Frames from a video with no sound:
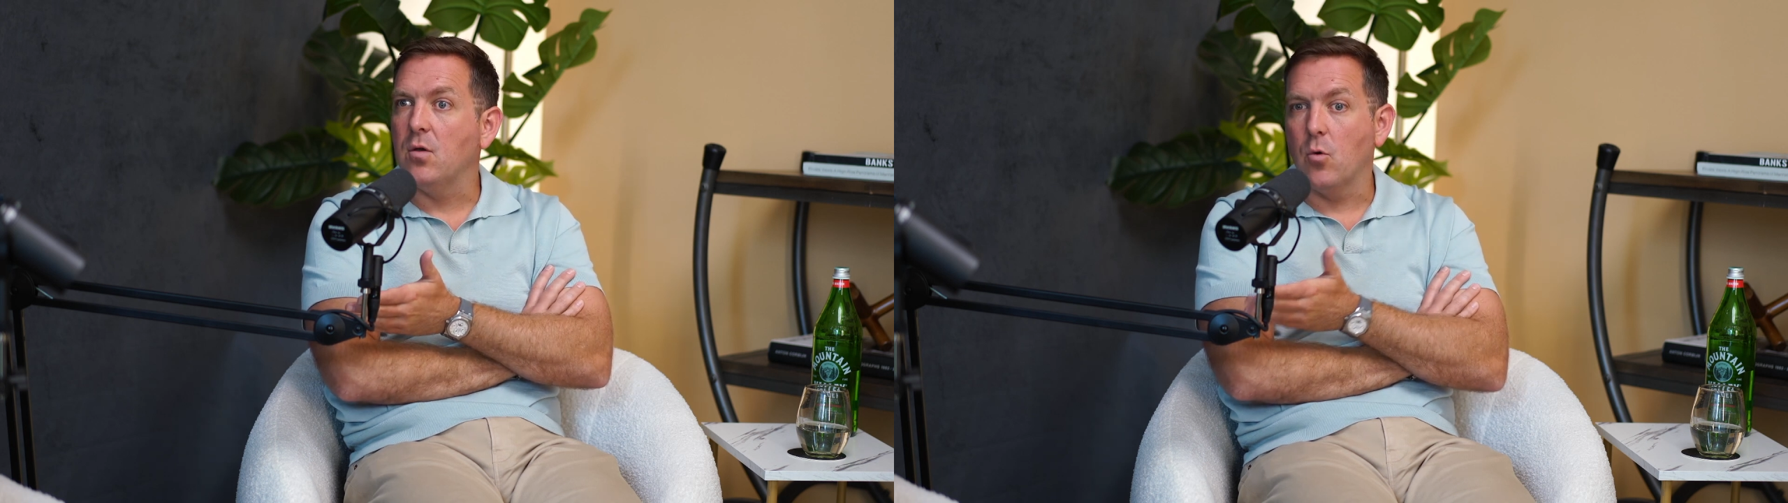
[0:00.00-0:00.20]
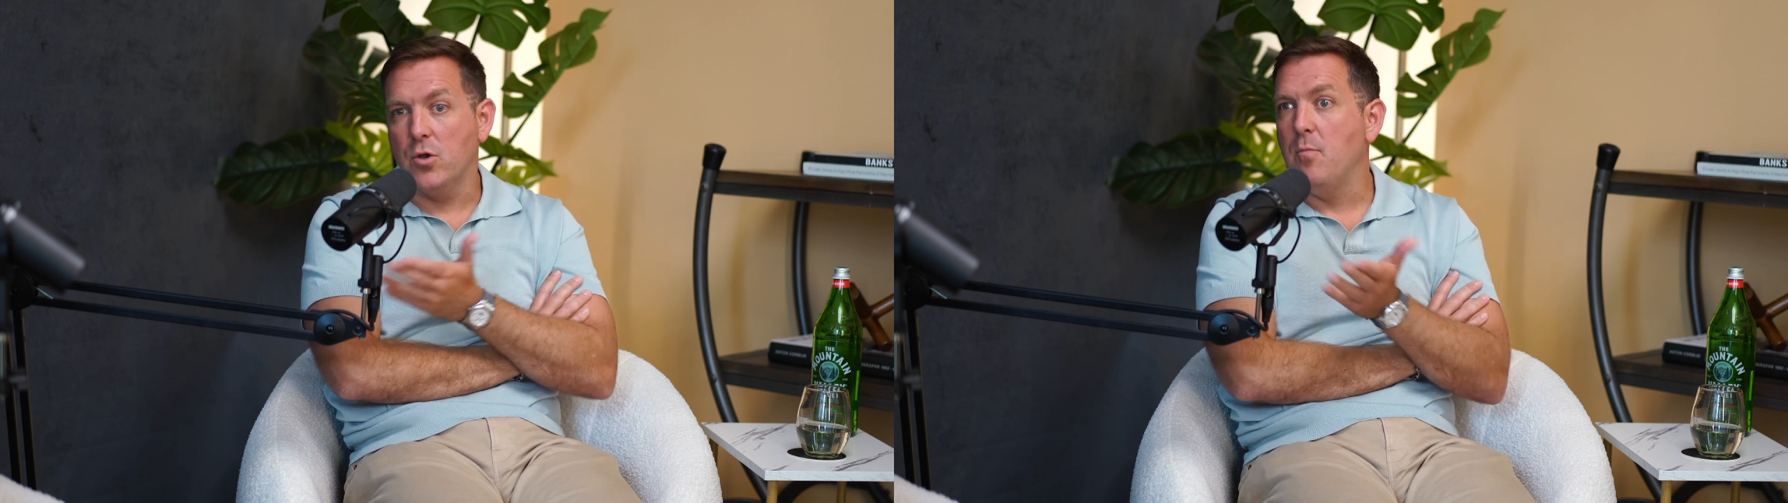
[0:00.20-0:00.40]

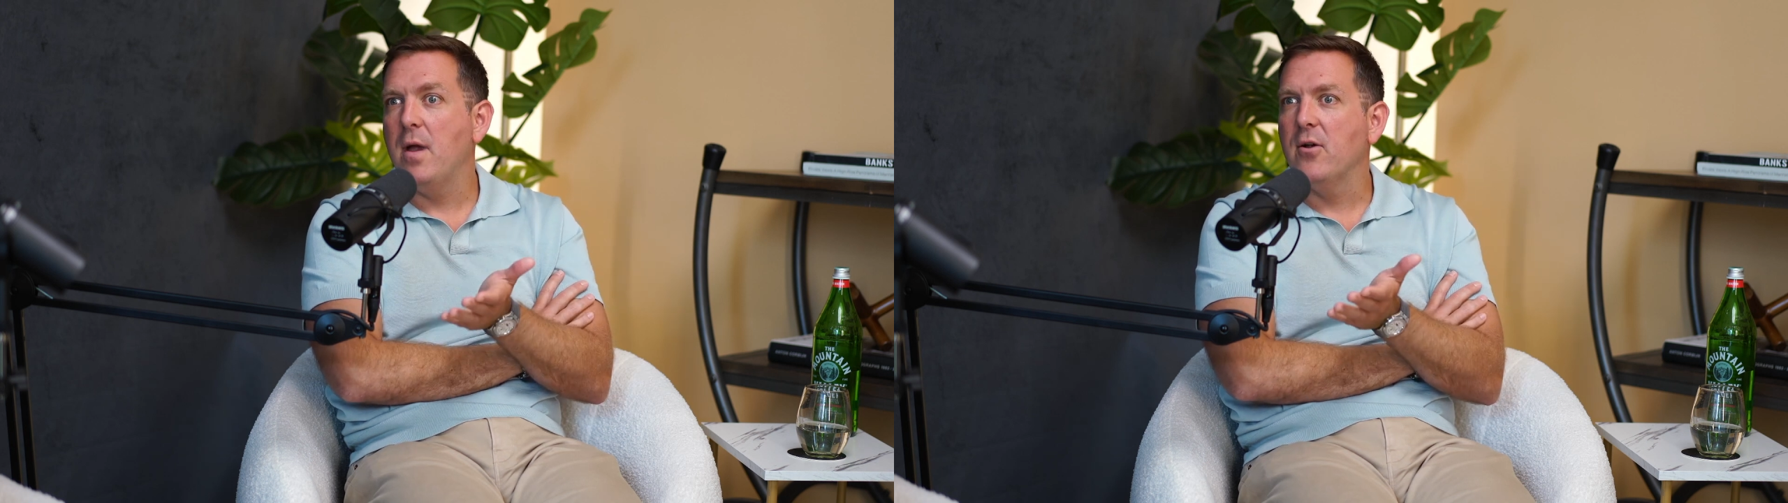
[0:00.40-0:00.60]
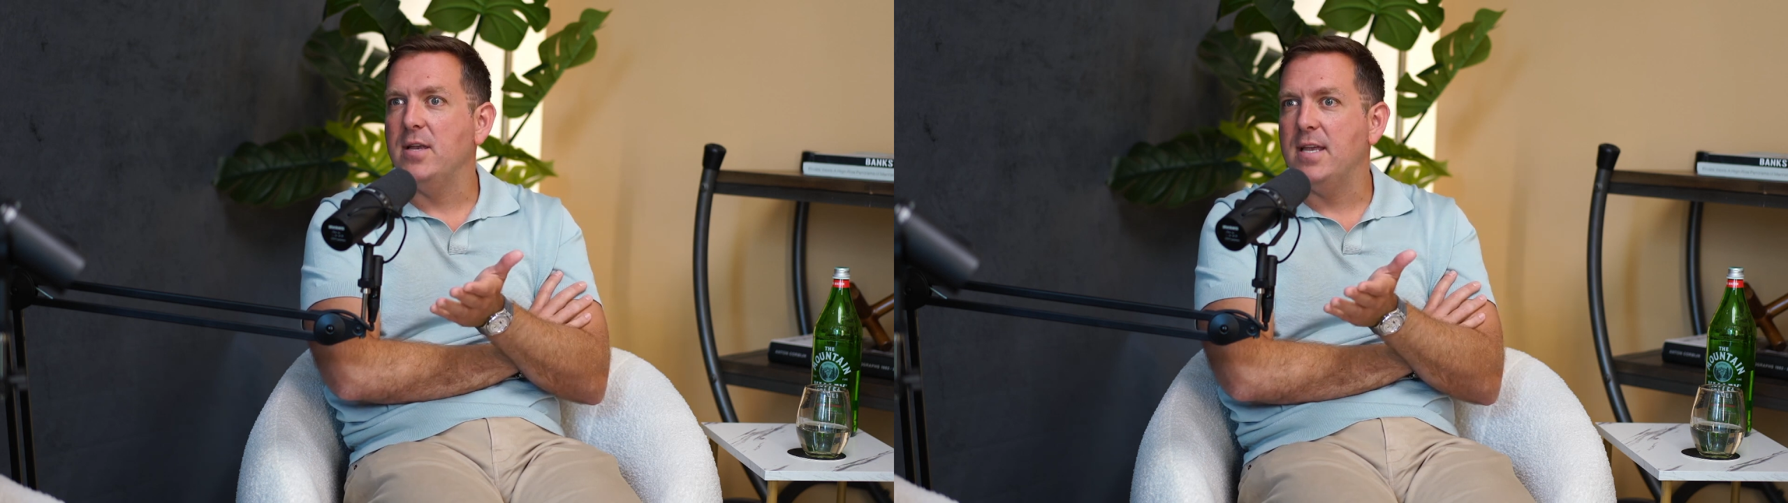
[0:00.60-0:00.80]
or you
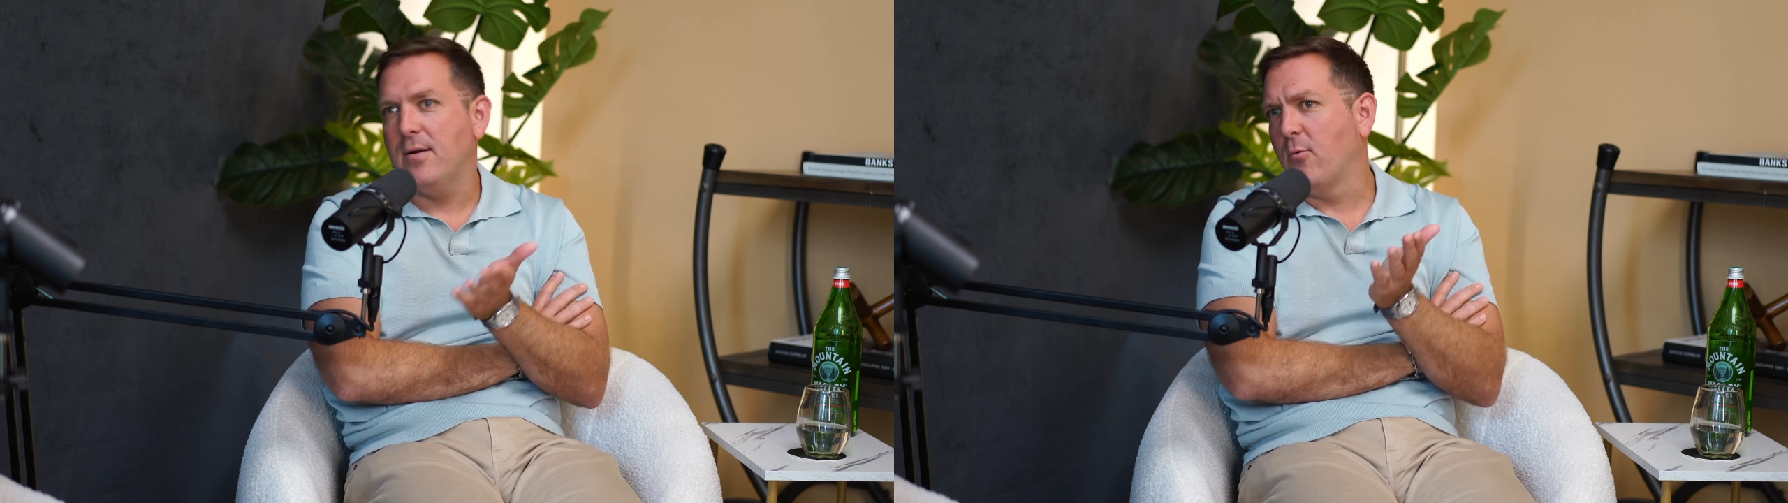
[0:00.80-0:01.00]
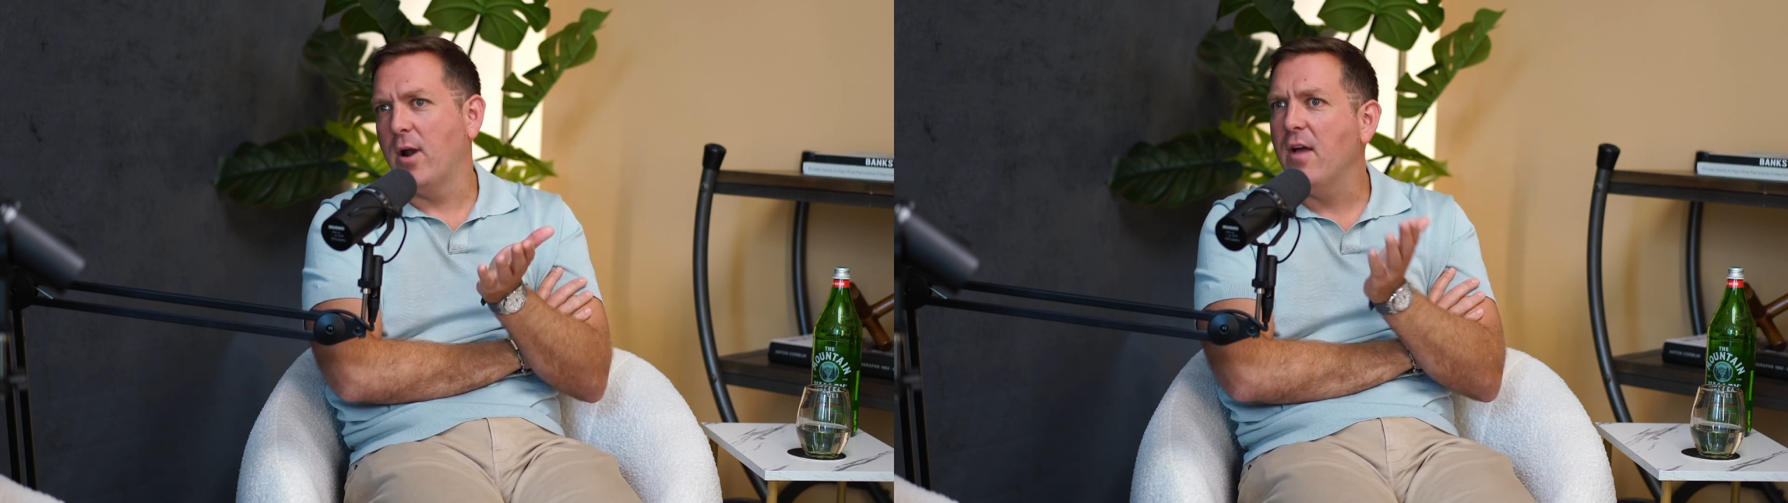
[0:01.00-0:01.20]
married Dan,
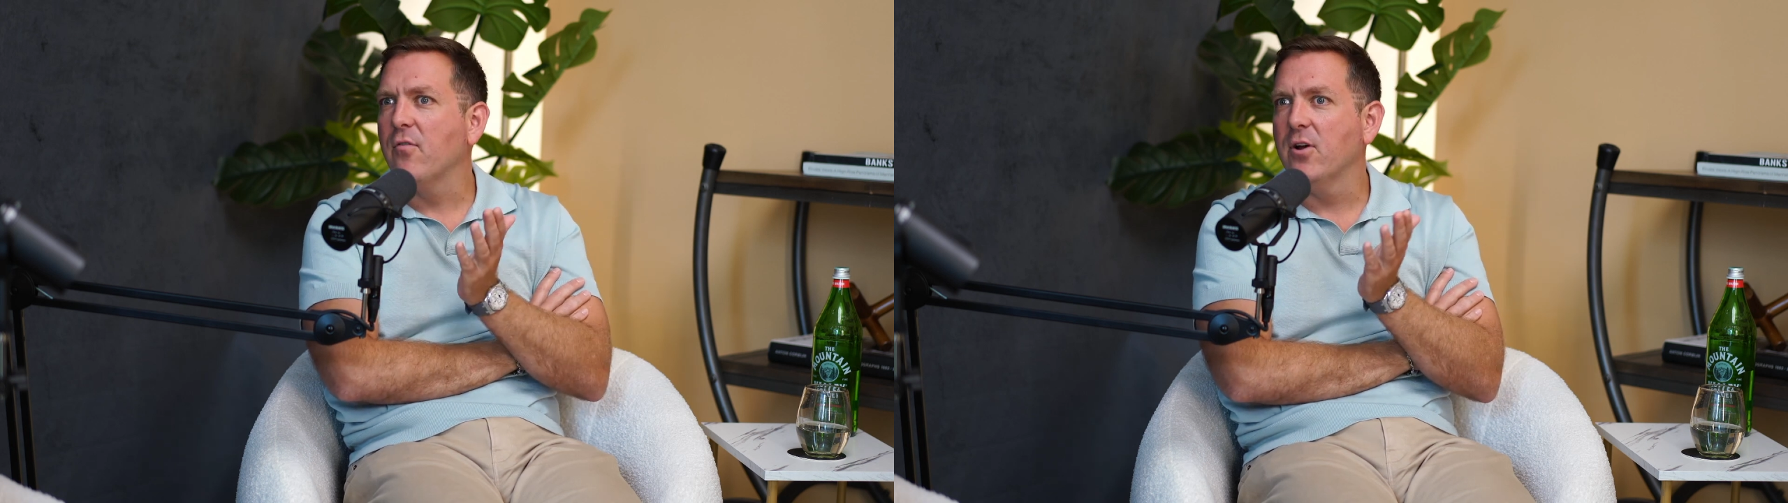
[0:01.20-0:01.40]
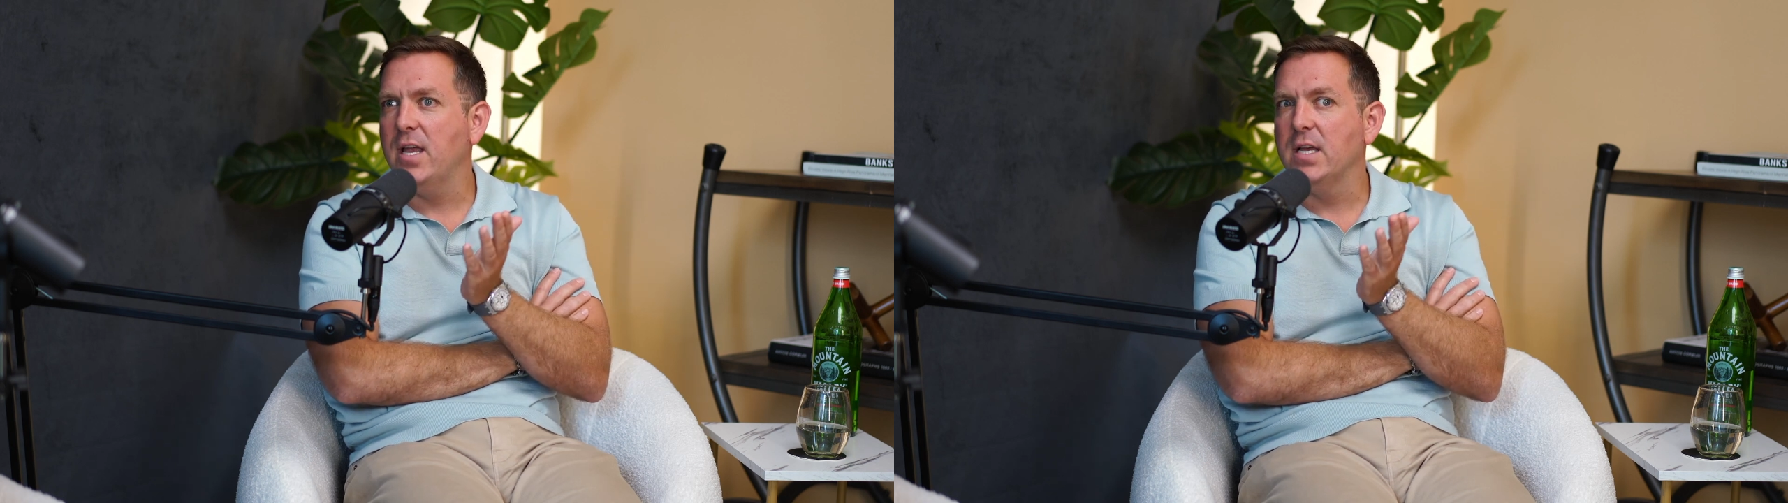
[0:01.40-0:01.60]
whatever
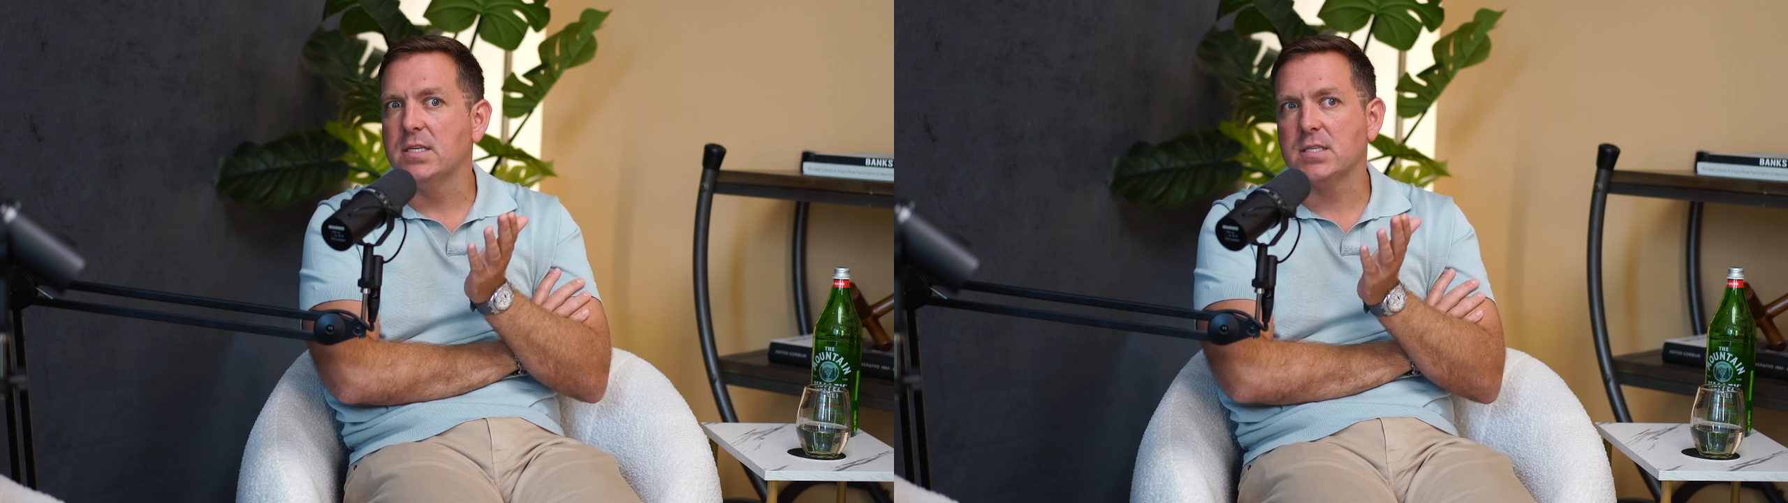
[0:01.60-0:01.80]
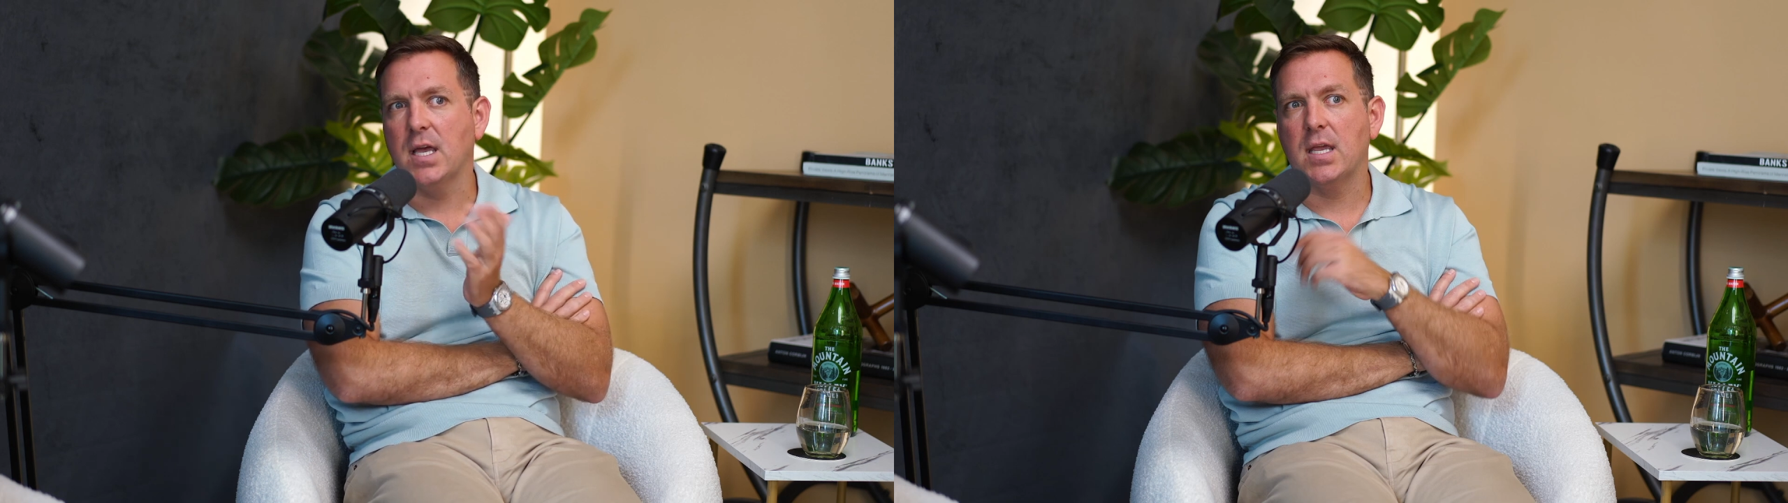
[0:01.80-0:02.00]
it
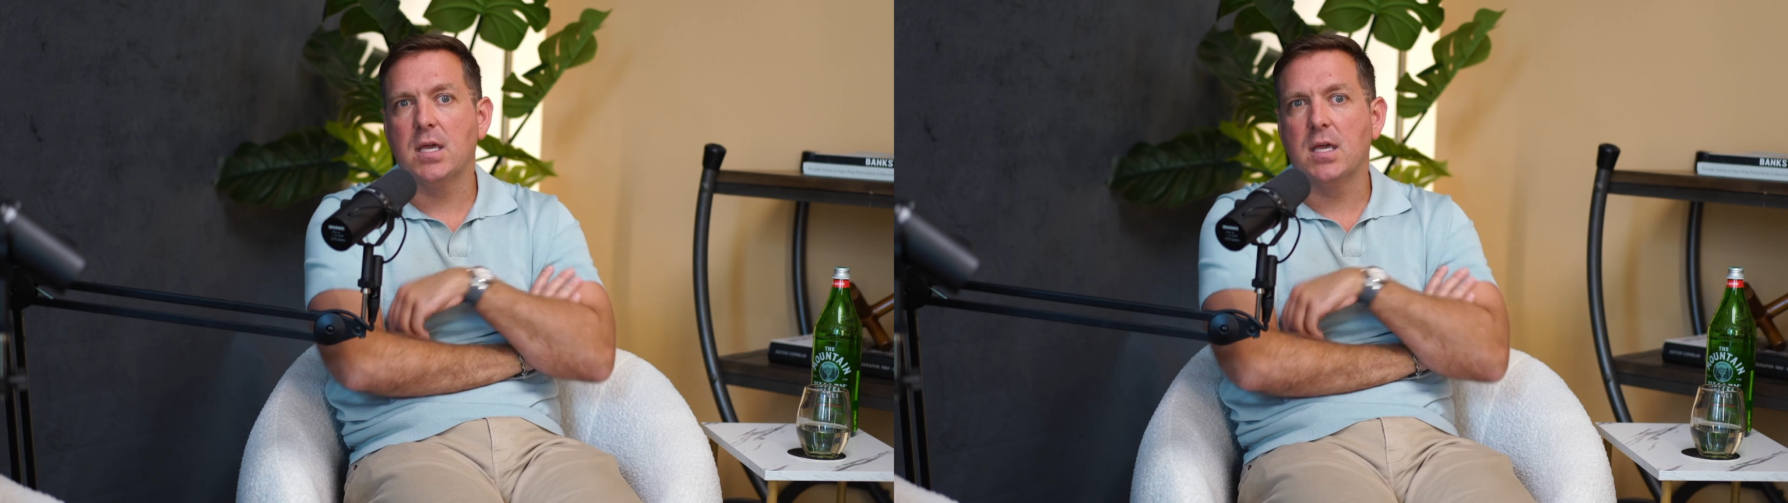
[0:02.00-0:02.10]
is, like